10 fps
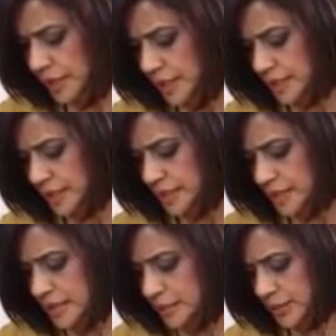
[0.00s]
and
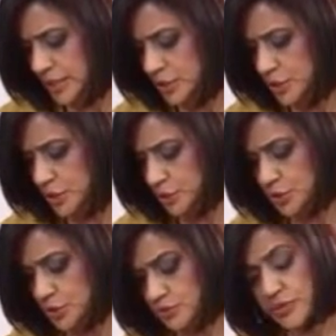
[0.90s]
it's best to
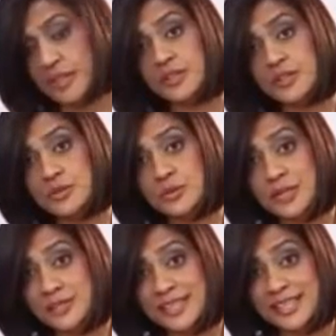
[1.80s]
use your fingers when
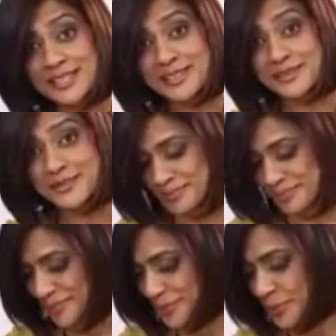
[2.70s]
you need to.
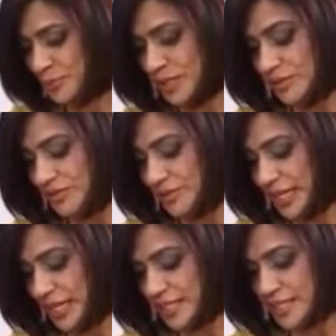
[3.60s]
Don't be
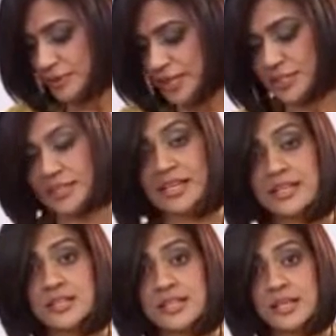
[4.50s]
afraid. It's okay to get
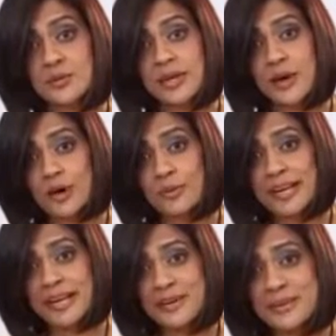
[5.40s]
dirty. We are
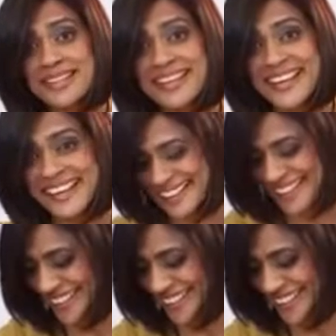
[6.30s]
playing with clay.